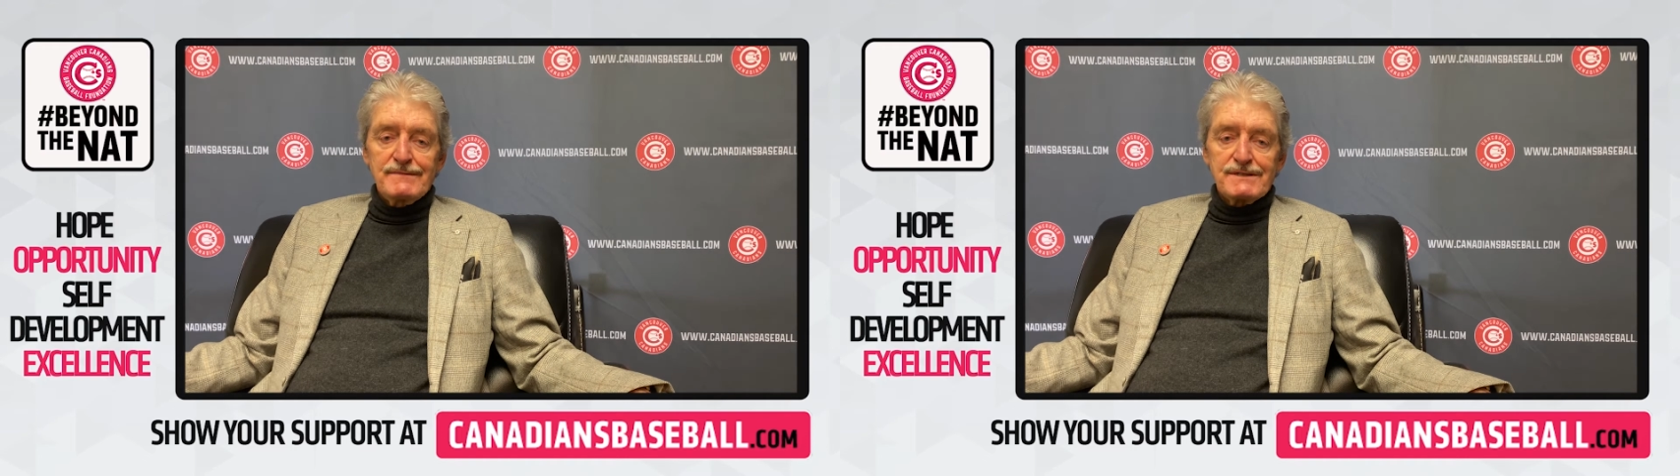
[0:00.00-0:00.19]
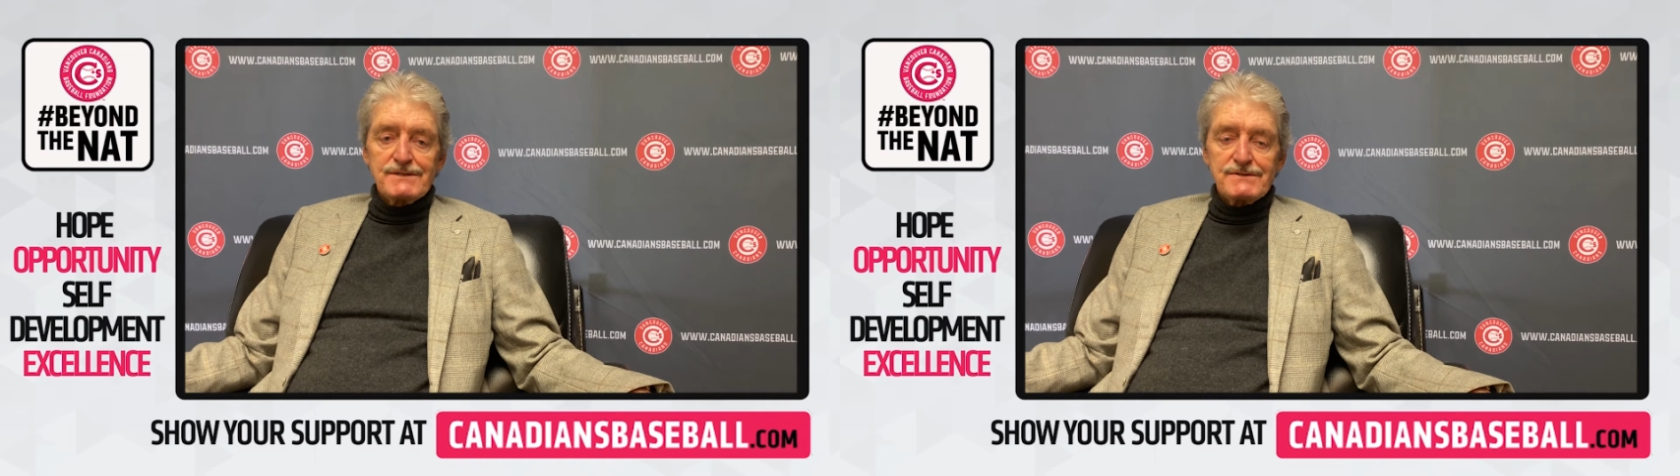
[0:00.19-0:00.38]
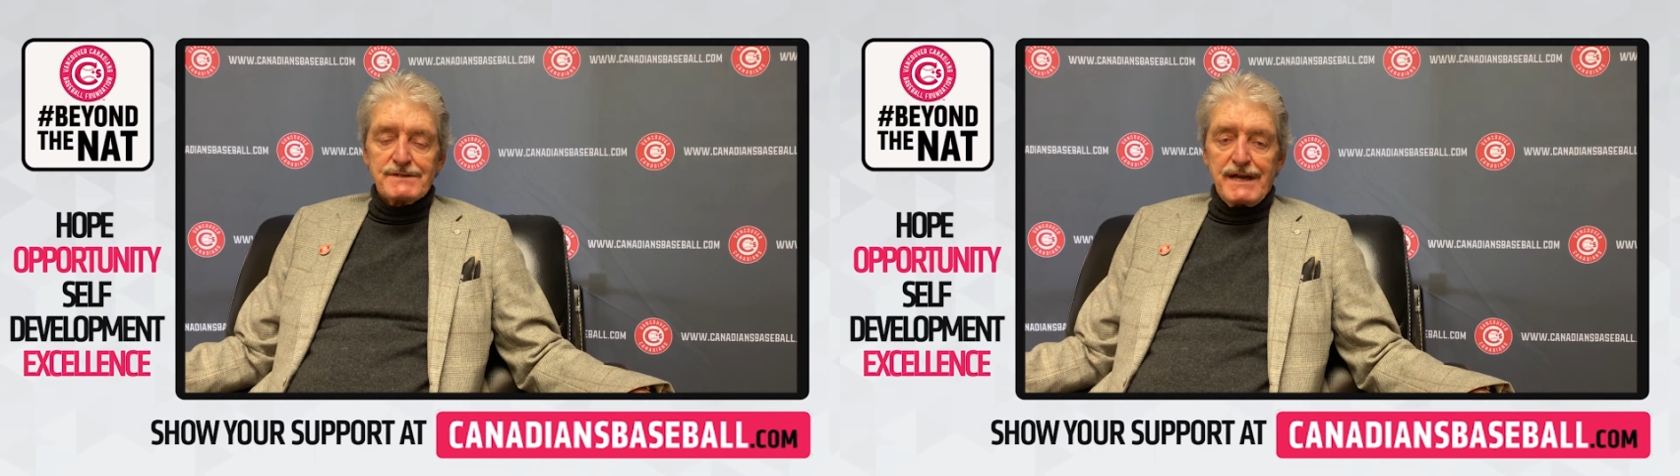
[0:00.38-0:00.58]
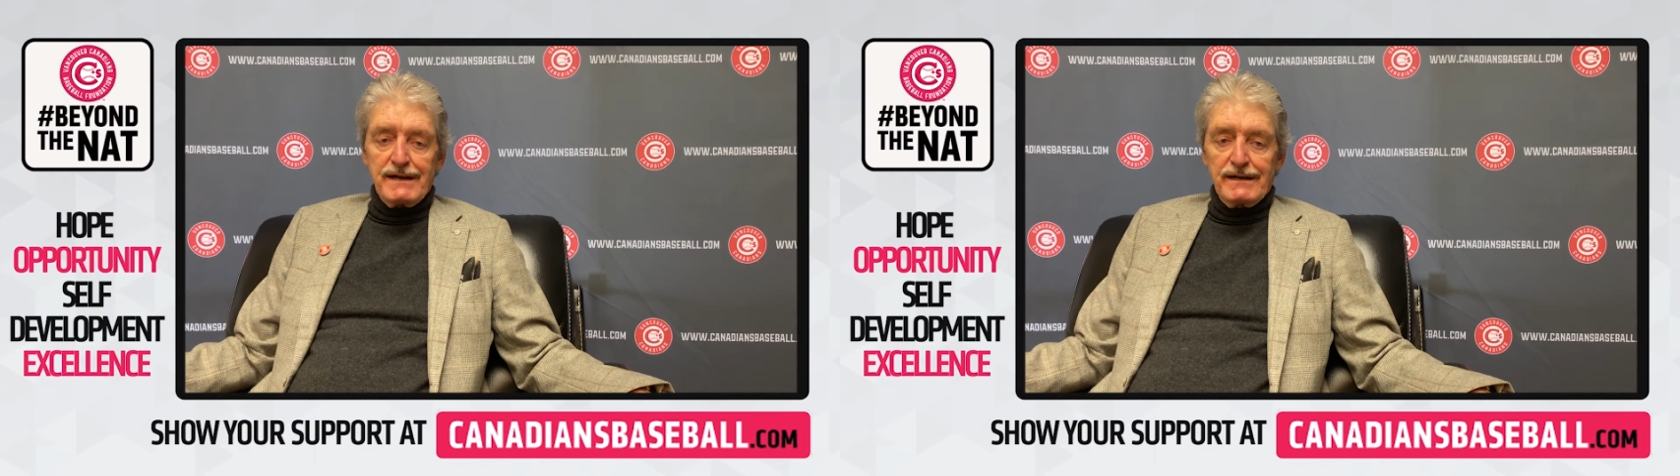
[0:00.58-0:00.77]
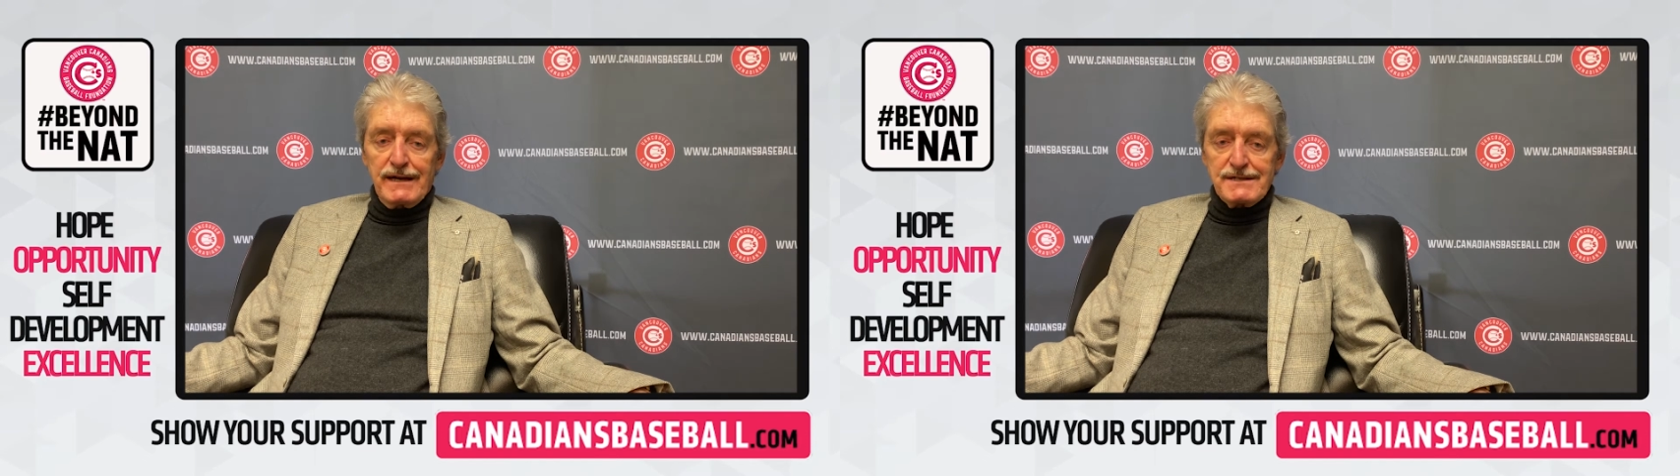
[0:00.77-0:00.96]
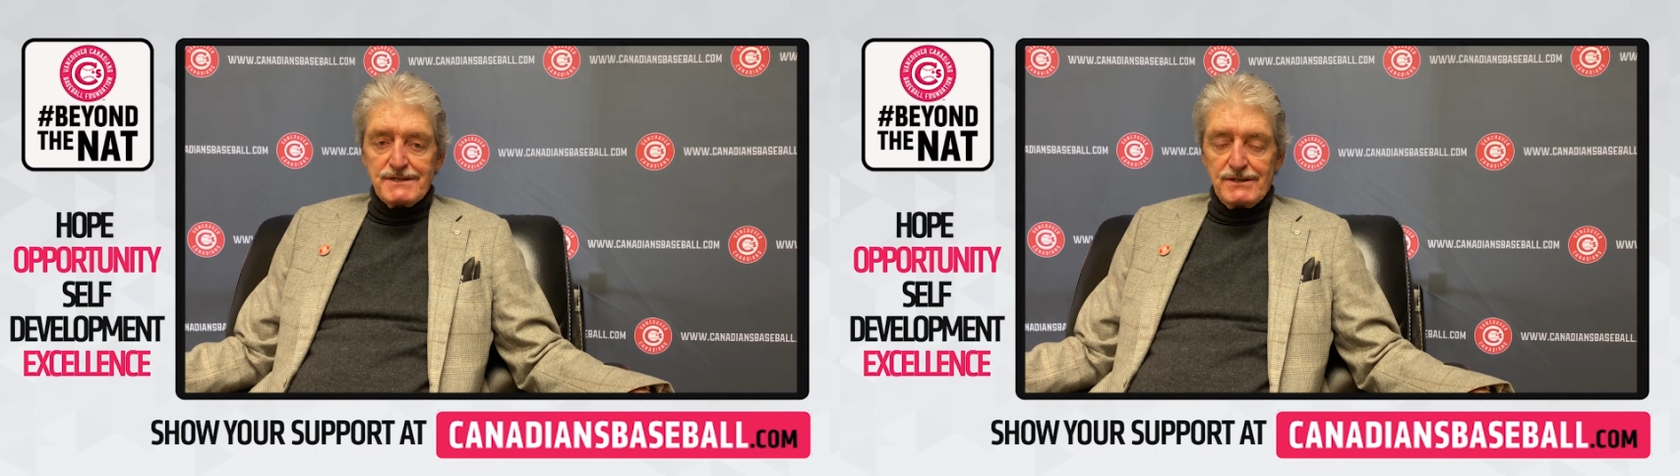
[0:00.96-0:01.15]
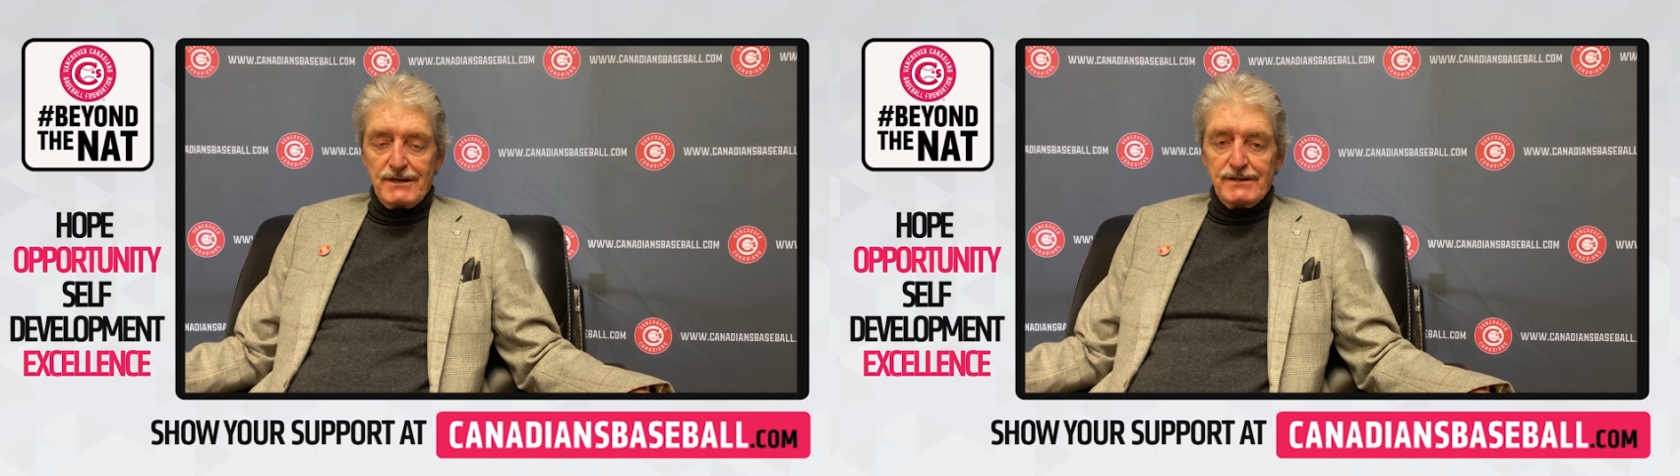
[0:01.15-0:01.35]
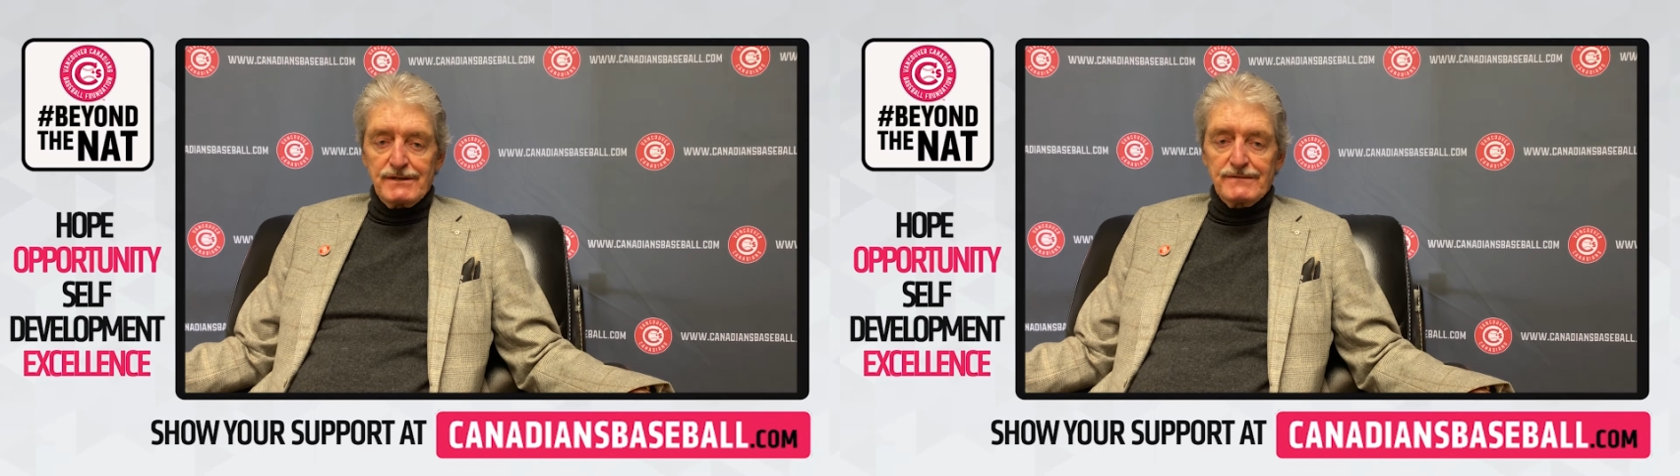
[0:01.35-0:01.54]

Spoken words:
that Suzanne and I started